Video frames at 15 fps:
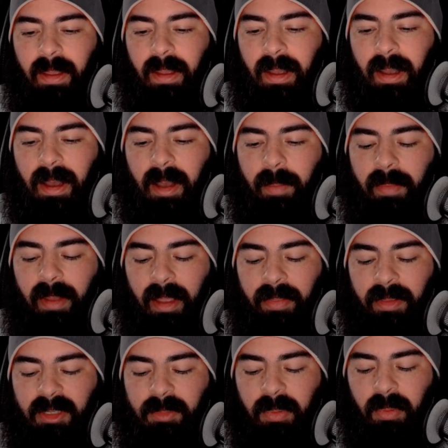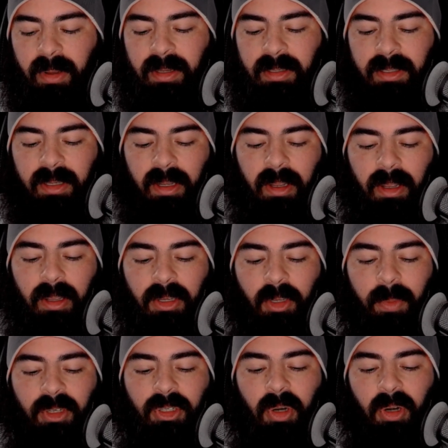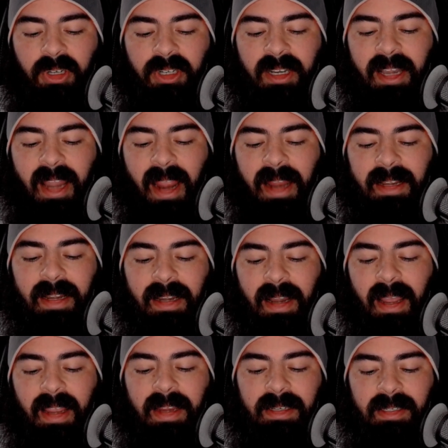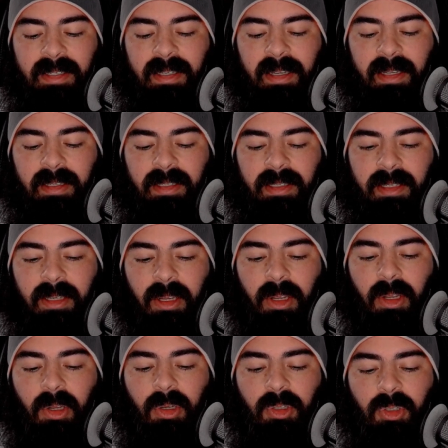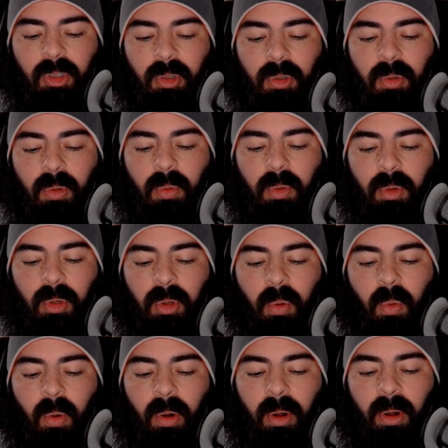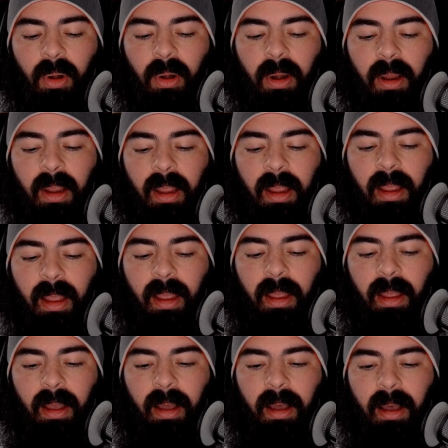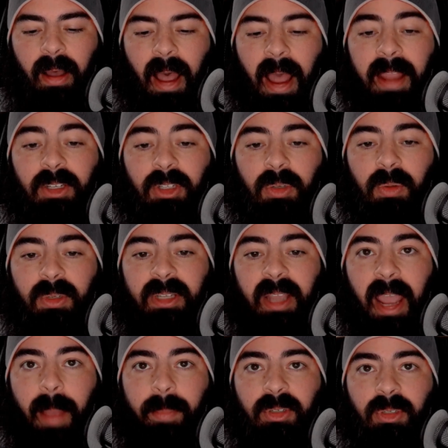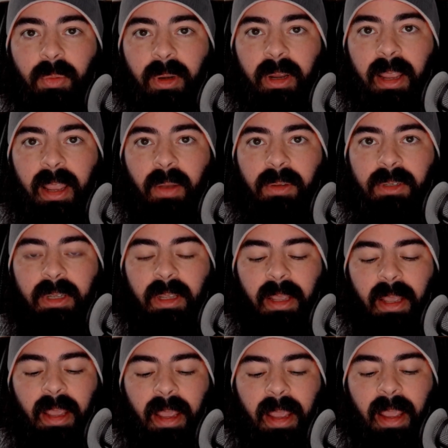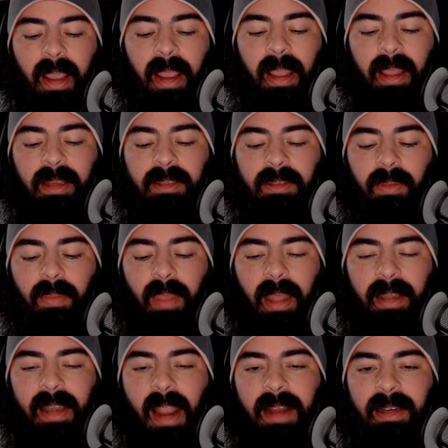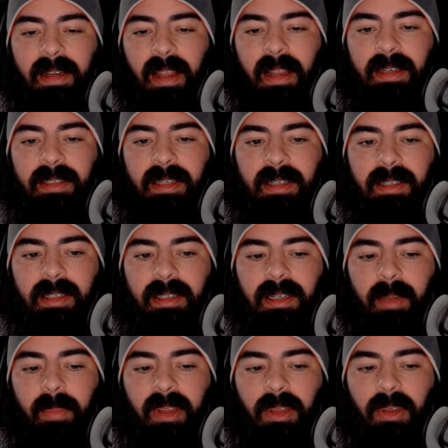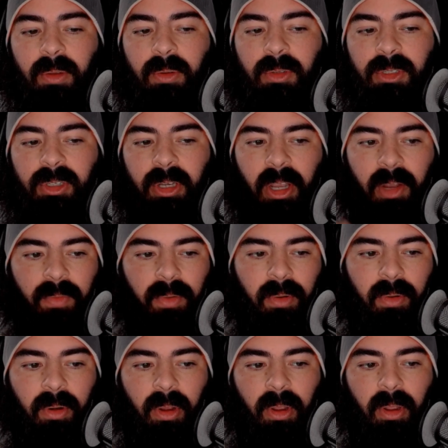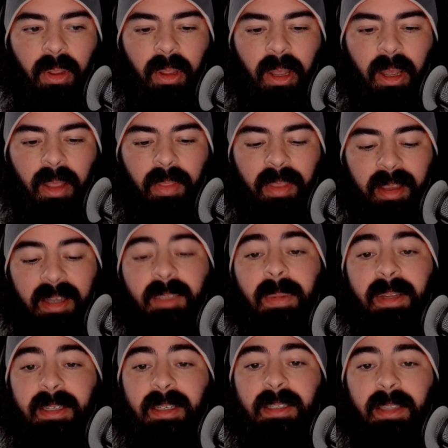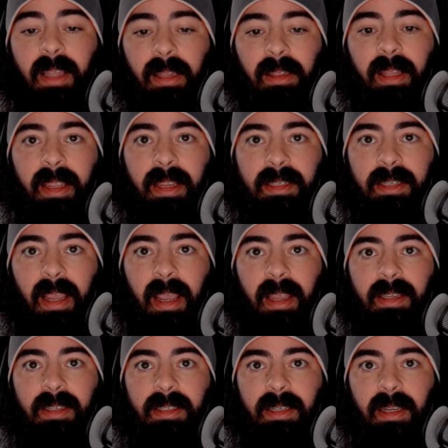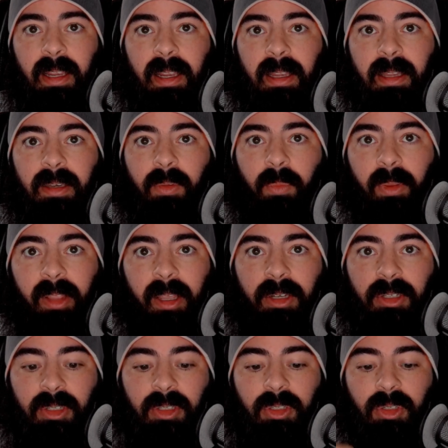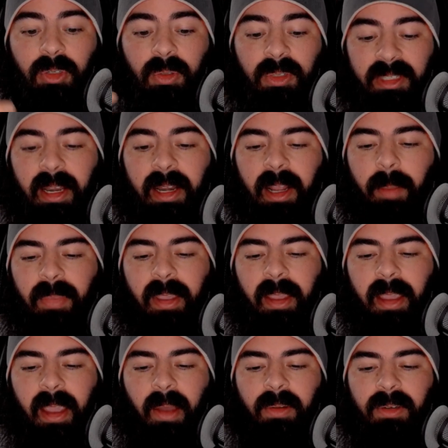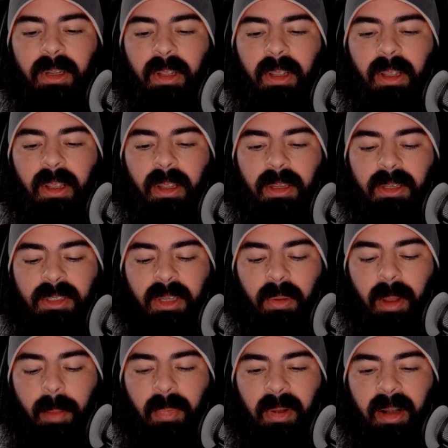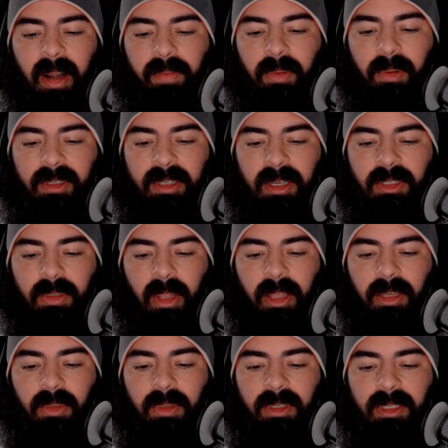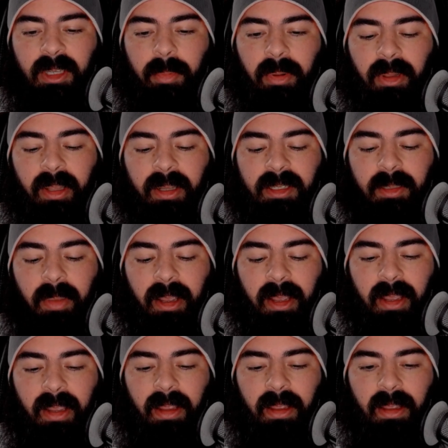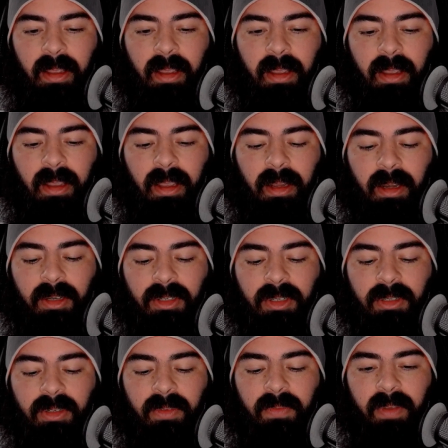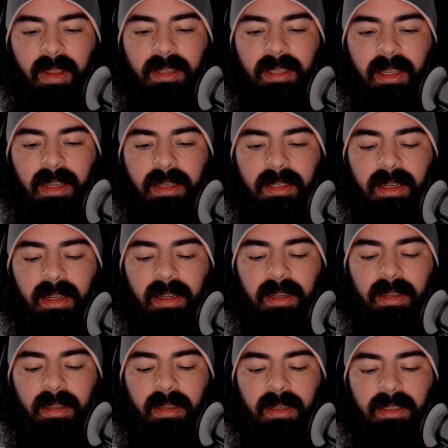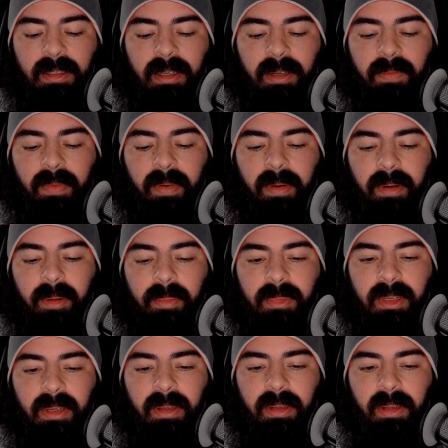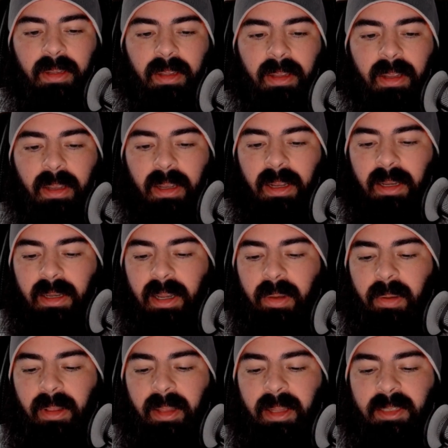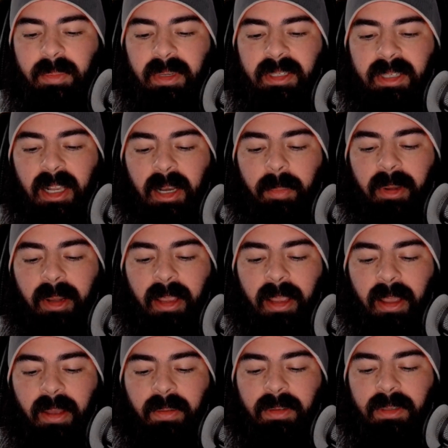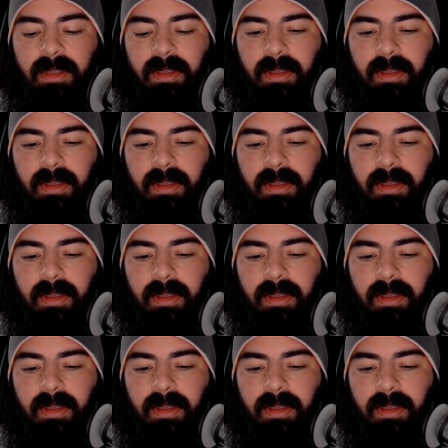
At this point, you'll be charged 99 cents to your iTunes App Store account, and that 99 cents is going to be used to cover the expenses that Lynx has in relation to setting up the account. So I'm on an iPhone 10, so all I do is double-click to pay, and it should do Face ID. It's confirmed, and now it lets me set up an account.